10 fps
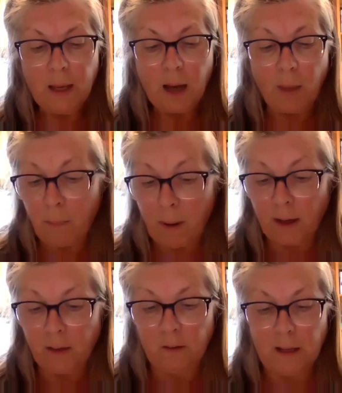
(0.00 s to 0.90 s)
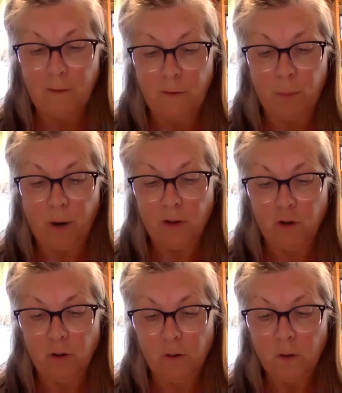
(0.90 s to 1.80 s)
Up among its leafy
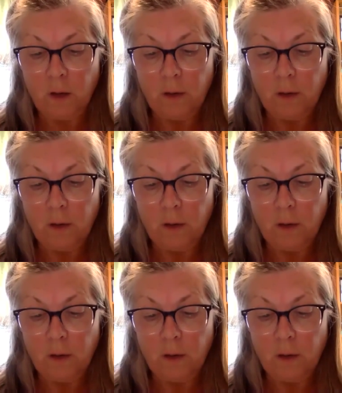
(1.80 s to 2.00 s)
branches,